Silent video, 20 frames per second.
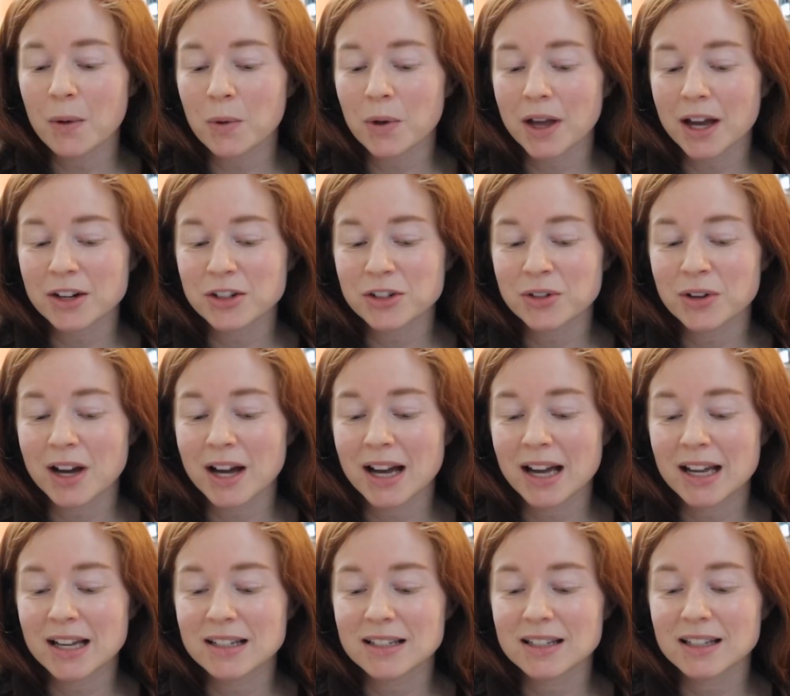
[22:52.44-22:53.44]
will catch you
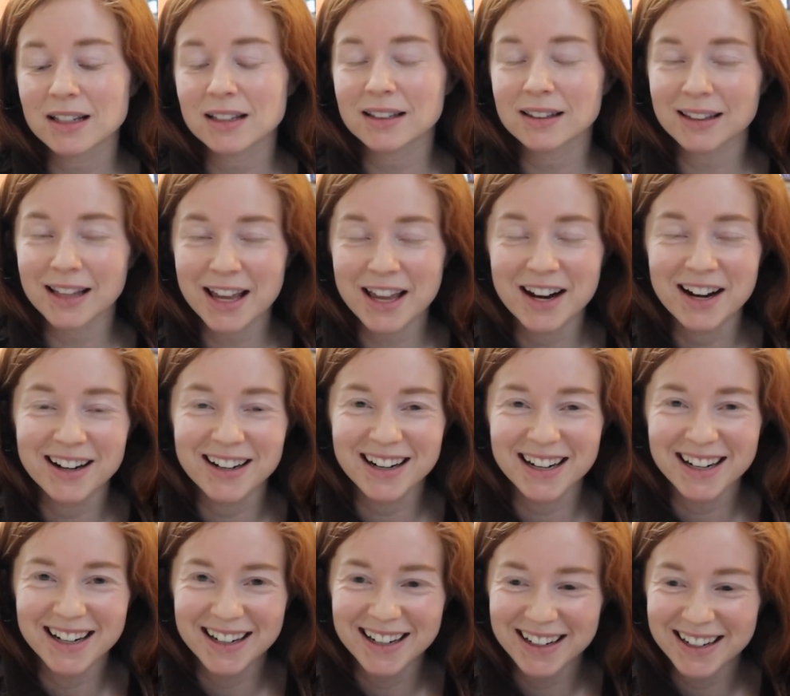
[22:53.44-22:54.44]
guys
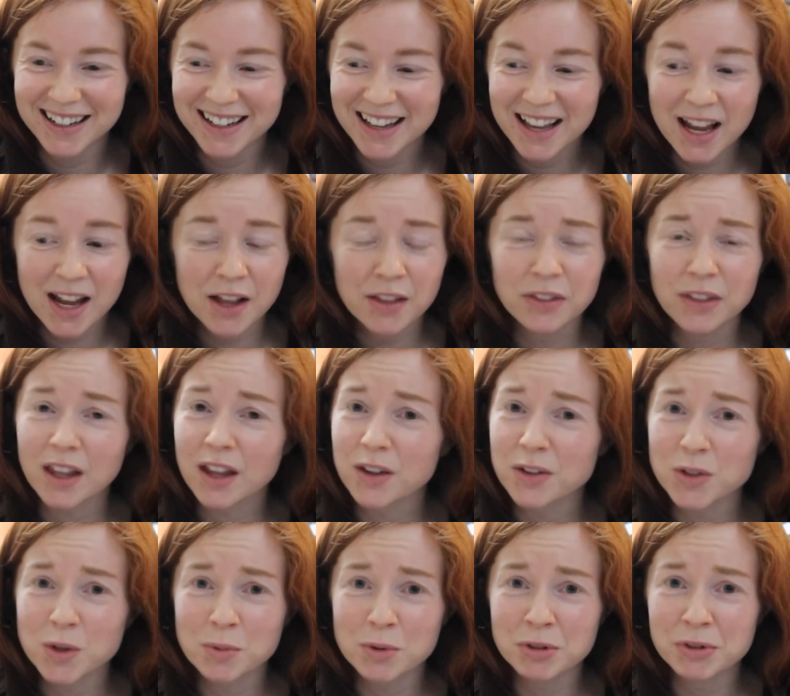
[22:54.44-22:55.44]
later. Thank
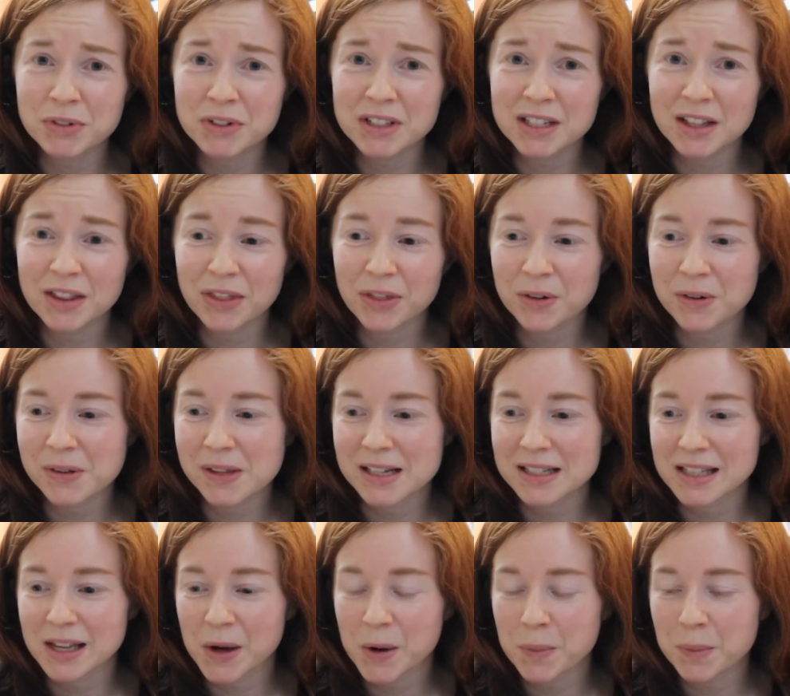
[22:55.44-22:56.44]
you so much for sitting through
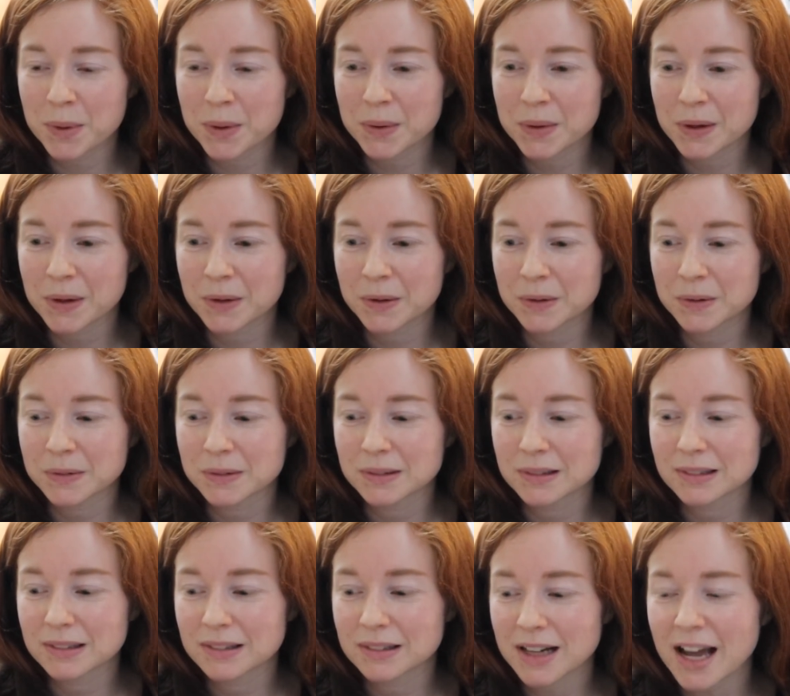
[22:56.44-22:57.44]
this. I hope you don't.
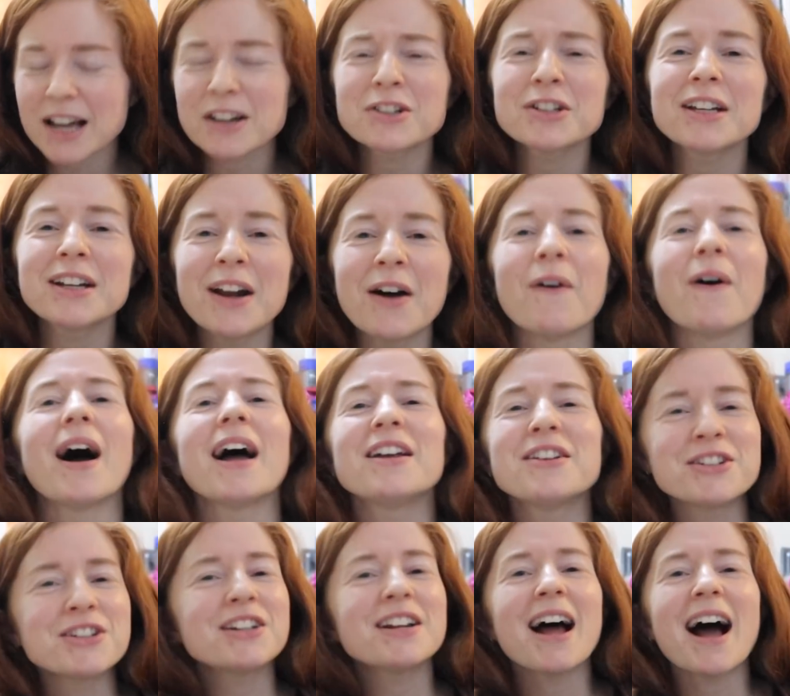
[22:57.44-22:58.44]
Actually, no,
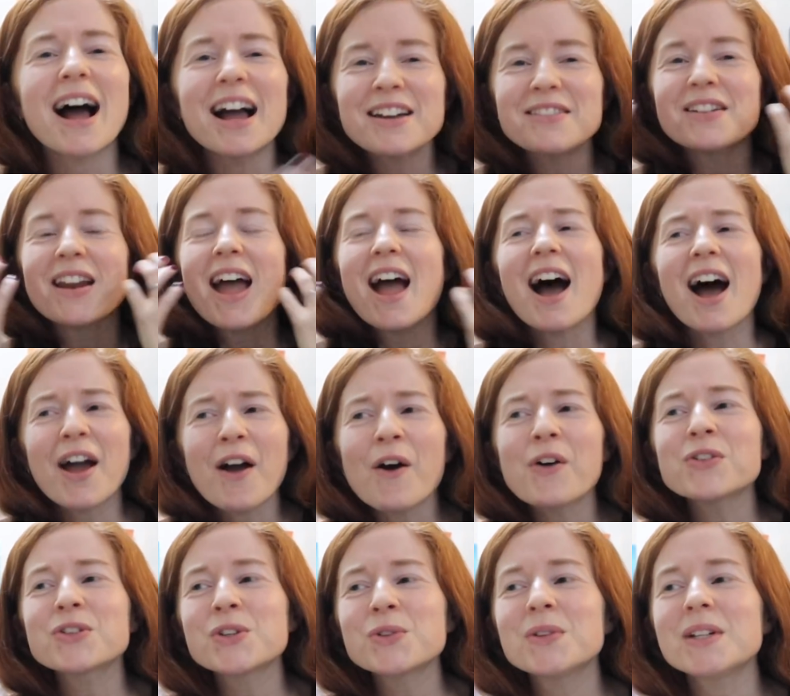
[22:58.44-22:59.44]
I
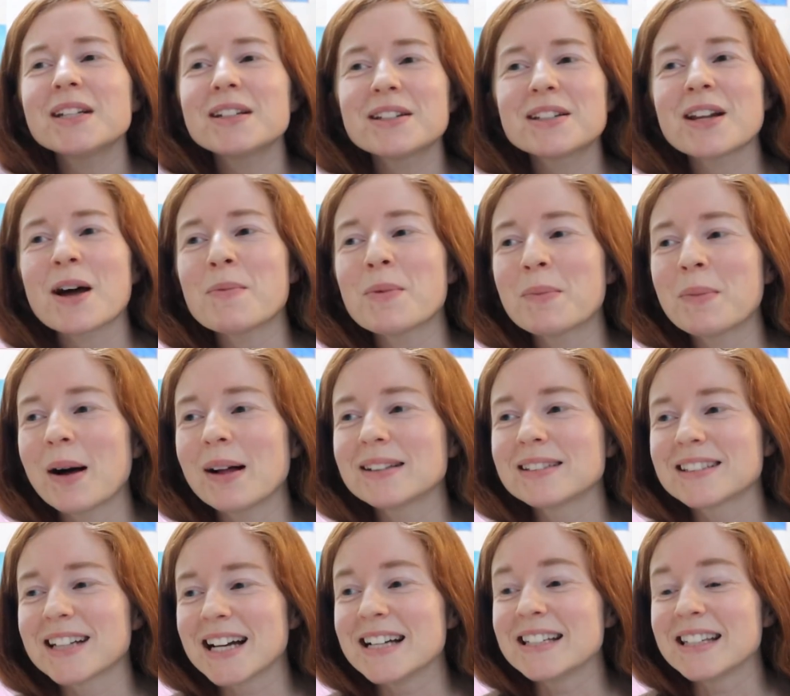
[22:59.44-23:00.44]
also need to stop
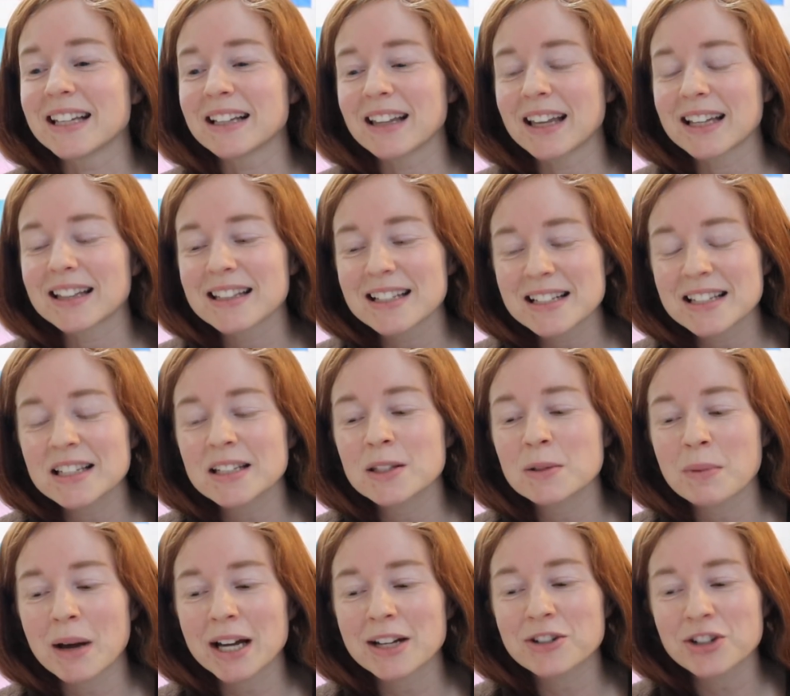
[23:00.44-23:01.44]
apologizing. Like, this
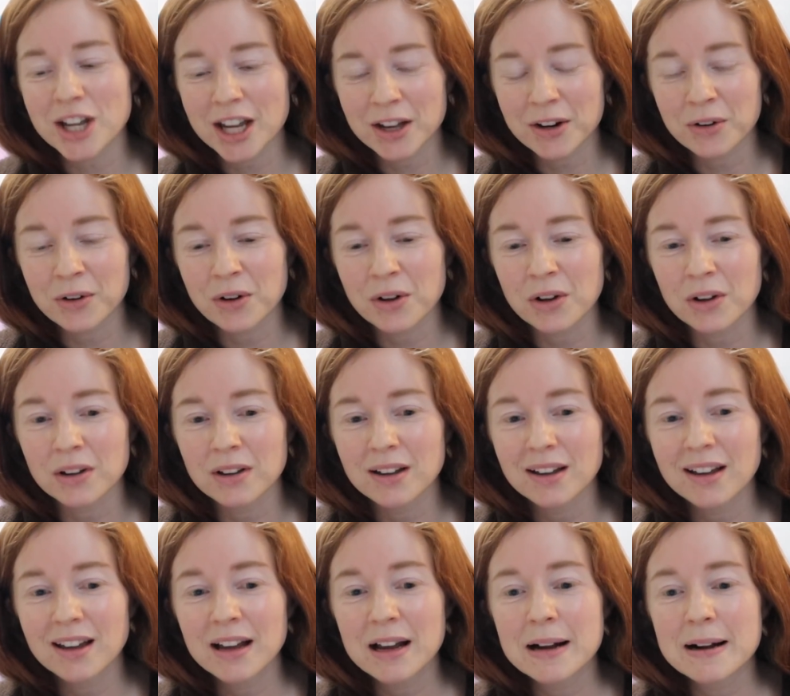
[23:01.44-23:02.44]
is my channel.
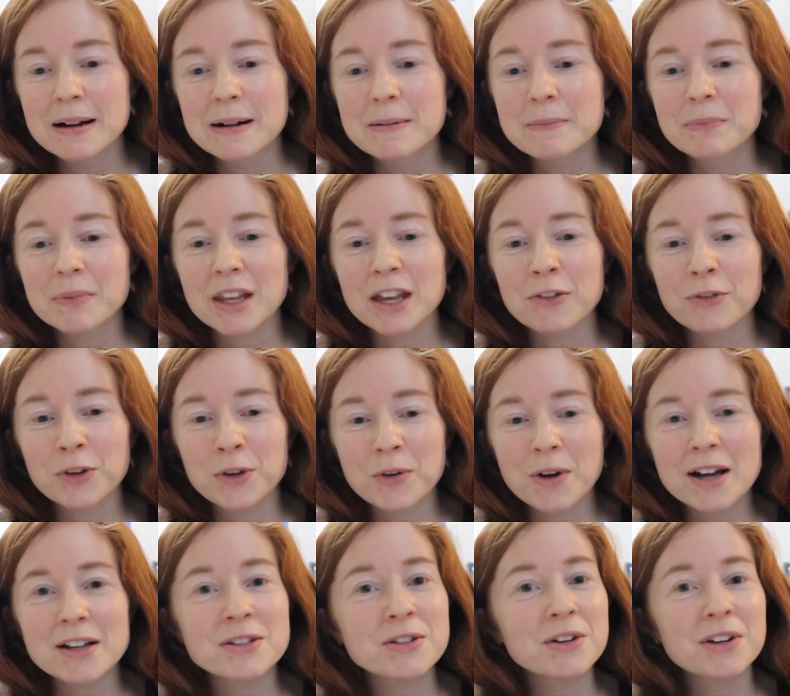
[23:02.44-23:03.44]
If you
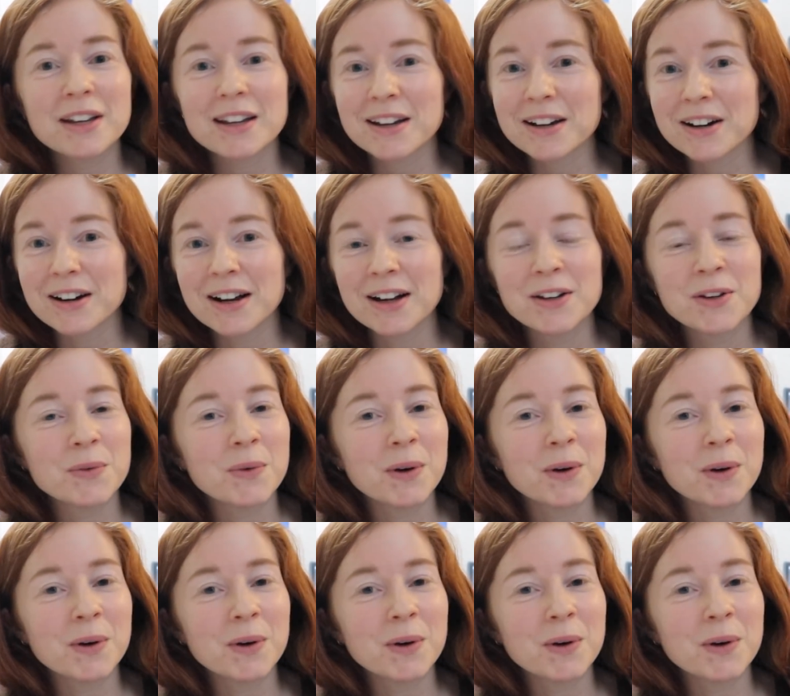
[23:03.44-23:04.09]
guys are here and you